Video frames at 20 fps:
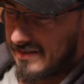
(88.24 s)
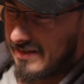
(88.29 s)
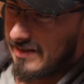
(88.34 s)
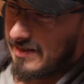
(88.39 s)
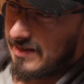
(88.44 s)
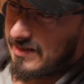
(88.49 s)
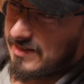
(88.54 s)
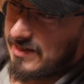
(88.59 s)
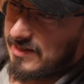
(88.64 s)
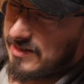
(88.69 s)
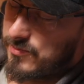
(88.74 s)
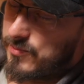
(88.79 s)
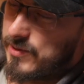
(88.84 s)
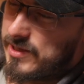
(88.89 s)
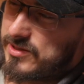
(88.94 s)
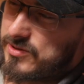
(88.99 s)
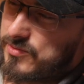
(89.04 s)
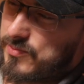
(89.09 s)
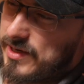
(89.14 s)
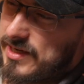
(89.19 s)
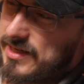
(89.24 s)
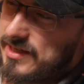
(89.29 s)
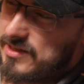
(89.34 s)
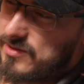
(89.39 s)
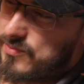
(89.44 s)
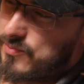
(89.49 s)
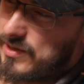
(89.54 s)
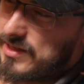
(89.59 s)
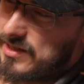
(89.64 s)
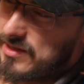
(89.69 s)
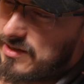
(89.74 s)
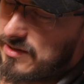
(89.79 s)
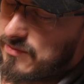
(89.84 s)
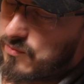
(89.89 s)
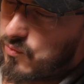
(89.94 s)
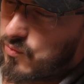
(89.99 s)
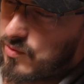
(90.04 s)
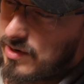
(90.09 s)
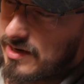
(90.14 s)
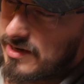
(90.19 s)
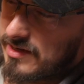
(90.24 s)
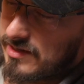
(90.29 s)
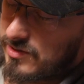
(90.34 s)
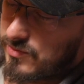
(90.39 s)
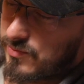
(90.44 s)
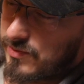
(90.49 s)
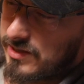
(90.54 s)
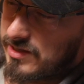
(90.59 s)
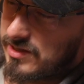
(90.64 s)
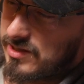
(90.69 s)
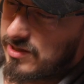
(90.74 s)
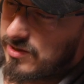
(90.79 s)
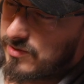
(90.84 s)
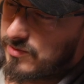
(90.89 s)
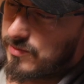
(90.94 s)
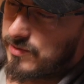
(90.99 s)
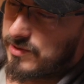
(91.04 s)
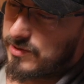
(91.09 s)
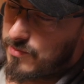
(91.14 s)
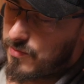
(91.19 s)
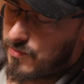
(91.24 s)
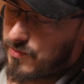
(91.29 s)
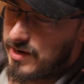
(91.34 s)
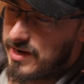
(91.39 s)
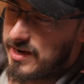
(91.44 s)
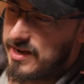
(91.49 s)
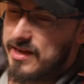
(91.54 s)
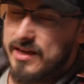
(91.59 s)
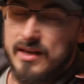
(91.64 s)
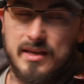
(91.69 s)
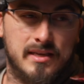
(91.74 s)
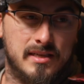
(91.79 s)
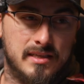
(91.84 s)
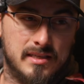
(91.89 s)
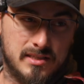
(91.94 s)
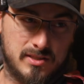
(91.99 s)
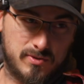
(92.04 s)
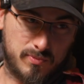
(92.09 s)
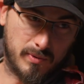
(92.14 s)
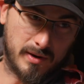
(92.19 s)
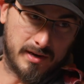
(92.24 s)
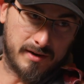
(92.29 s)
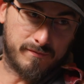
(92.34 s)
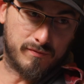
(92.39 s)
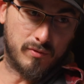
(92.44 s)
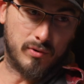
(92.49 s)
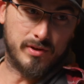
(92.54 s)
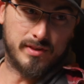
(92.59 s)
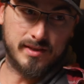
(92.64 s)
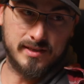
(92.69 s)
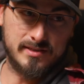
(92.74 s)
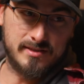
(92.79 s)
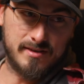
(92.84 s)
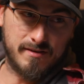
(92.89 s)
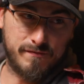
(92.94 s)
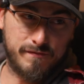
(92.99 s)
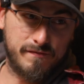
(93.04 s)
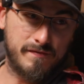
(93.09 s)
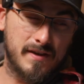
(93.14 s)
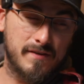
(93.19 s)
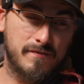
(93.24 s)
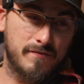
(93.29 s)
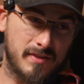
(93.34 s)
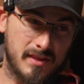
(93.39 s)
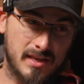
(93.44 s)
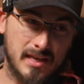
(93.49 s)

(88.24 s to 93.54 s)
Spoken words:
let's see, 2020, 21, 22, 23, 24. This is the 5th